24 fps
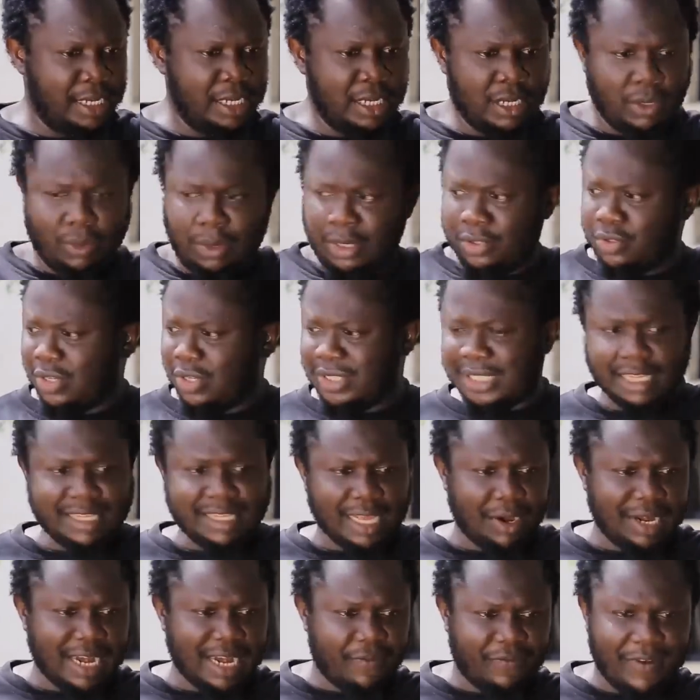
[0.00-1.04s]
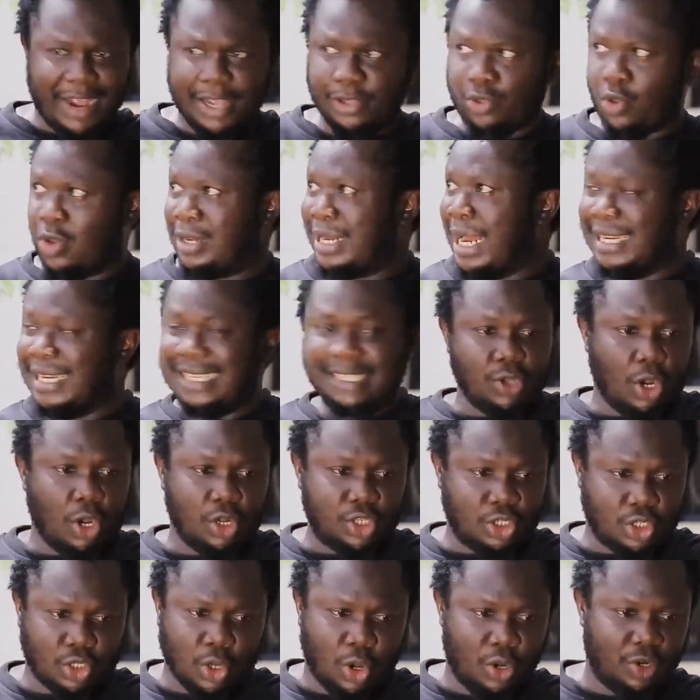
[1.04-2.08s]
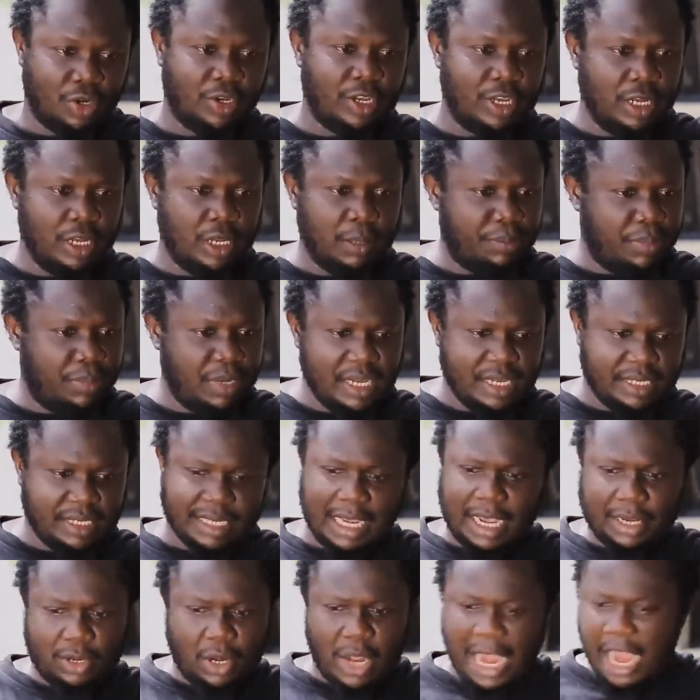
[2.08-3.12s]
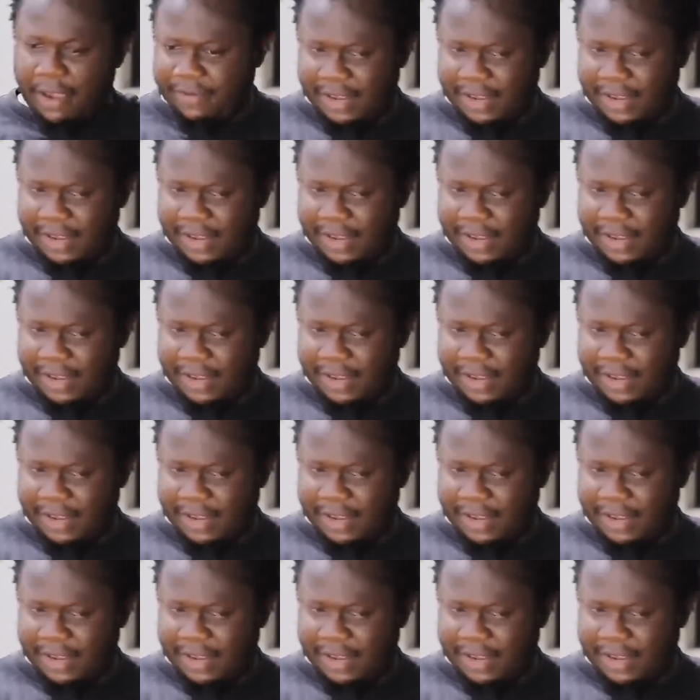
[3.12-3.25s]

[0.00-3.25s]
You want to start another fight under this hot sun? Please, I don't have the